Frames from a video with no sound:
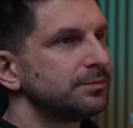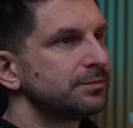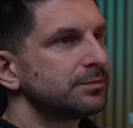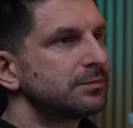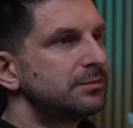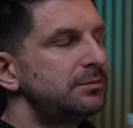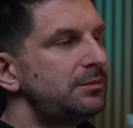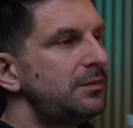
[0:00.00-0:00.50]

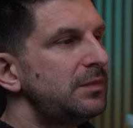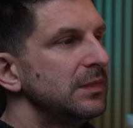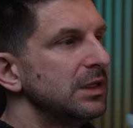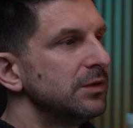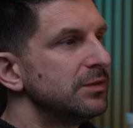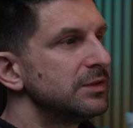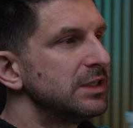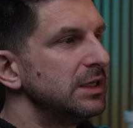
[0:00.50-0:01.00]
That's it, I
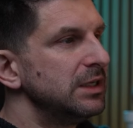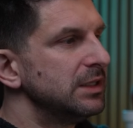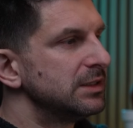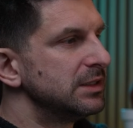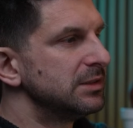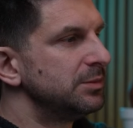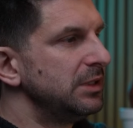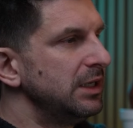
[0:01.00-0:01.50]
saved it.
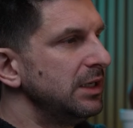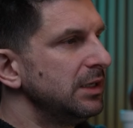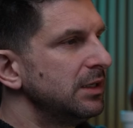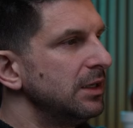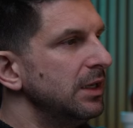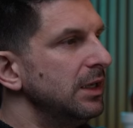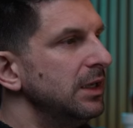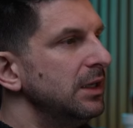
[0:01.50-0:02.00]

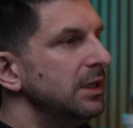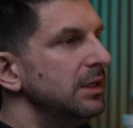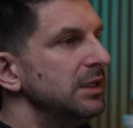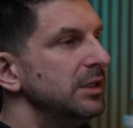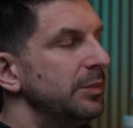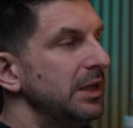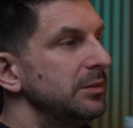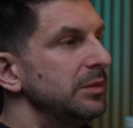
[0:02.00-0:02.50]

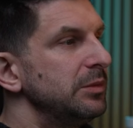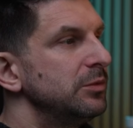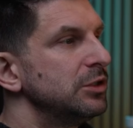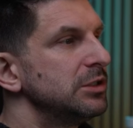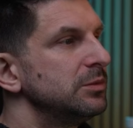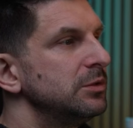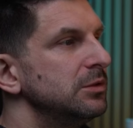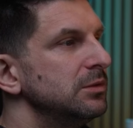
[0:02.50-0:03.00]
And now we can
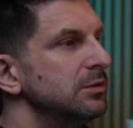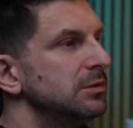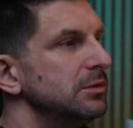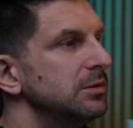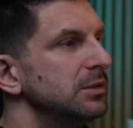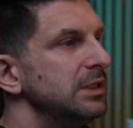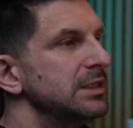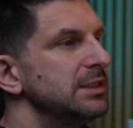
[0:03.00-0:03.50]
assign
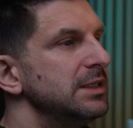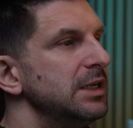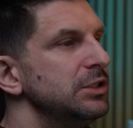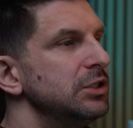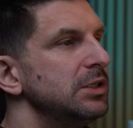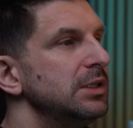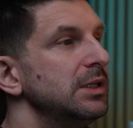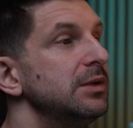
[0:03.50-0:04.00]
this piece of
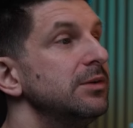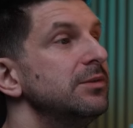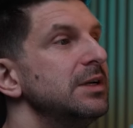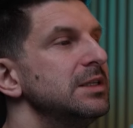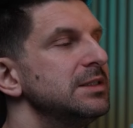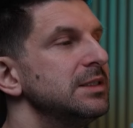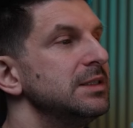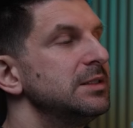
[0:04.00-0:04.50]
road to the
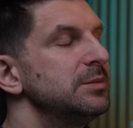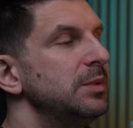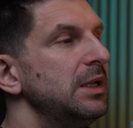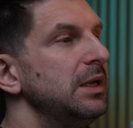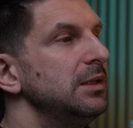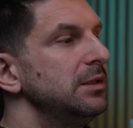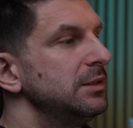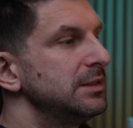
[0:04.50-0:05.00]
entire
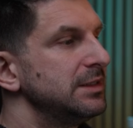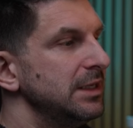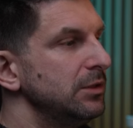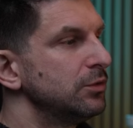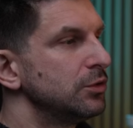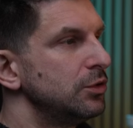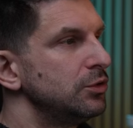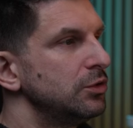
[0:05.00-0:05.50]
spline.
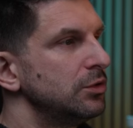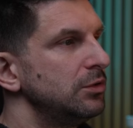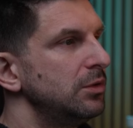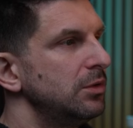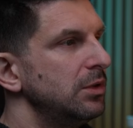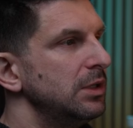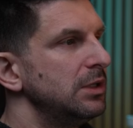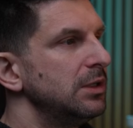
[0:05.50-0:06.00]

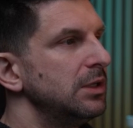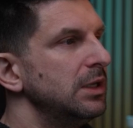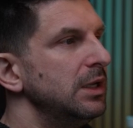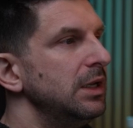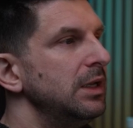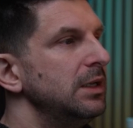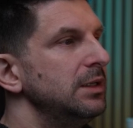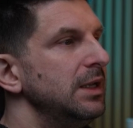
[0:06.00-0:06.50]
How do
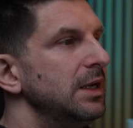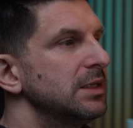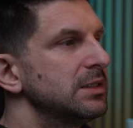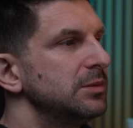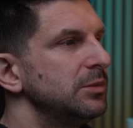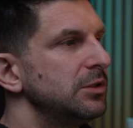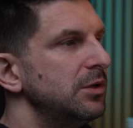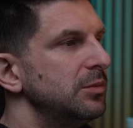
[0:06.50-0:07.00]
we do
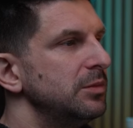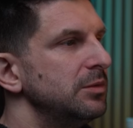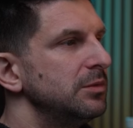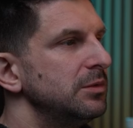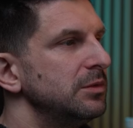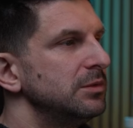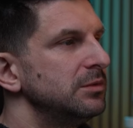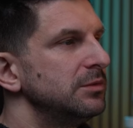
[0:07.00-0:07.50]
this?
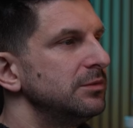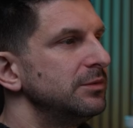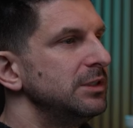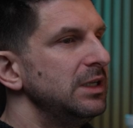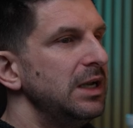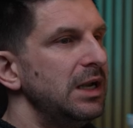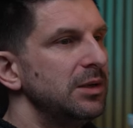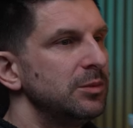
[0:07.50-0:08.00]
We
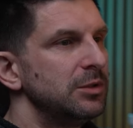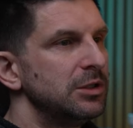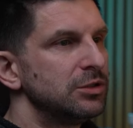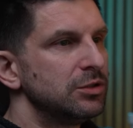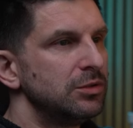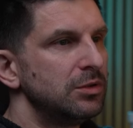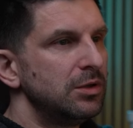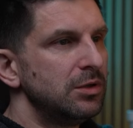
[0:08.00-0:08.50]
select our
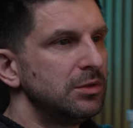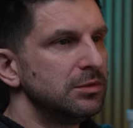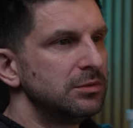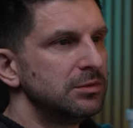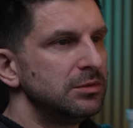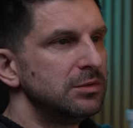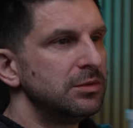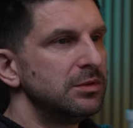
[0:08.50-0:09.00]
road,
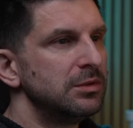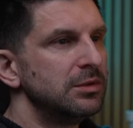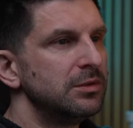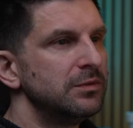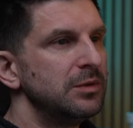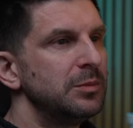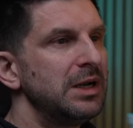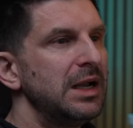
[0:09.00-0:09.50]
choose
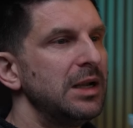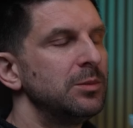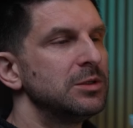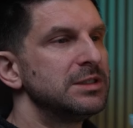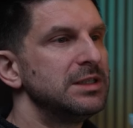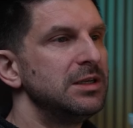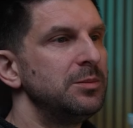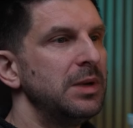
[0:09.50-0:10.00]
the
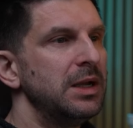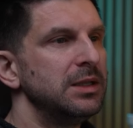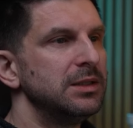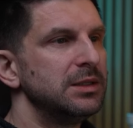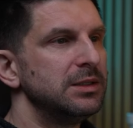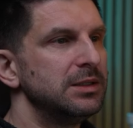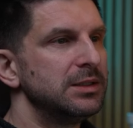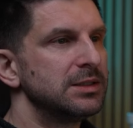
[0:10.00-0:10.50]
segments,
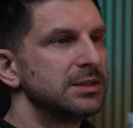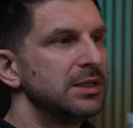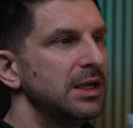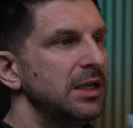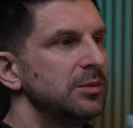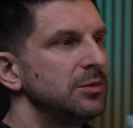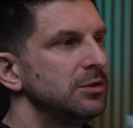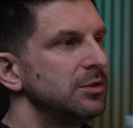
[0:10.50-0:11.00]
click,
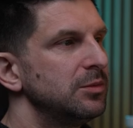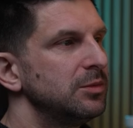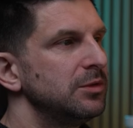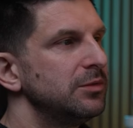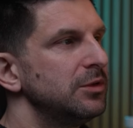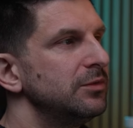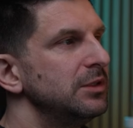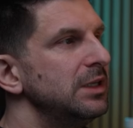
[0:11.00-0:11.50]
and it
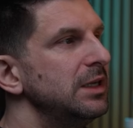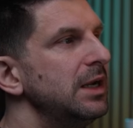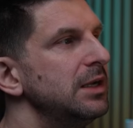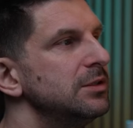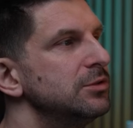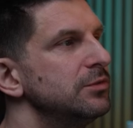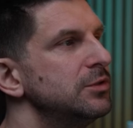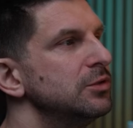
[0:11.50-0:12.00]
highlights
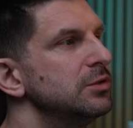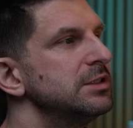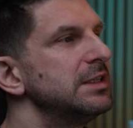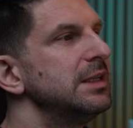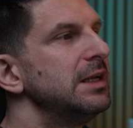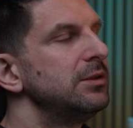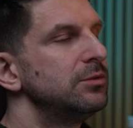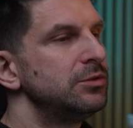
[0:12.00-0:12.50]
this entire
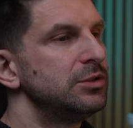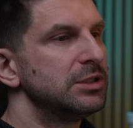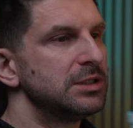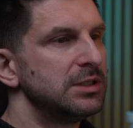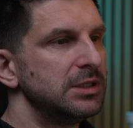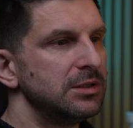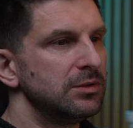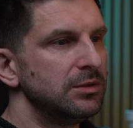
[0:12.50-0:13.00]
green part.